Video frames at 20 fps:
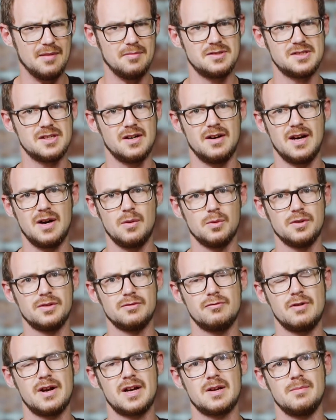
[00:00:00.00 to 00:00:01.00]
So I
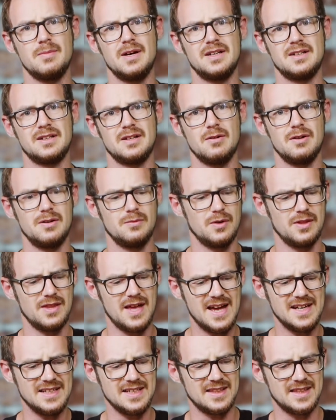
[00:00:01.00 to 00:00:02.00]
wouldn't recommend going with
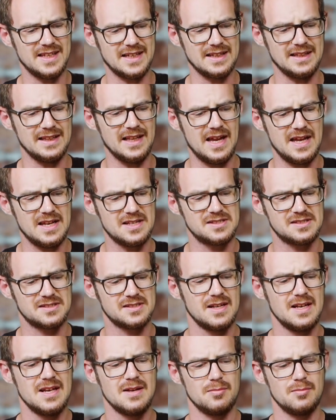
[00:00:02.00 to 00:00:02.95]
anything less.